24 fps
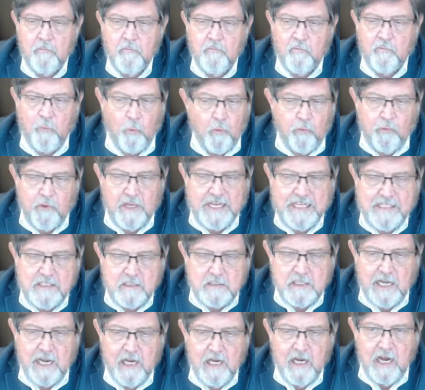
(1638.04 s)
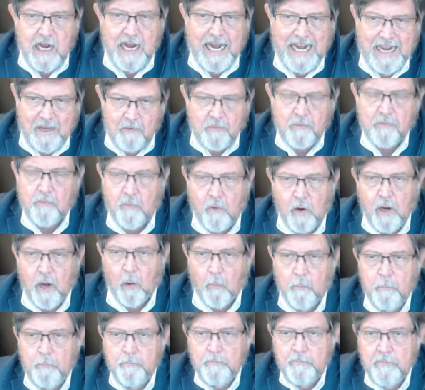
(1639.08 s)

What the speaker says: Fourth thing is ask for help.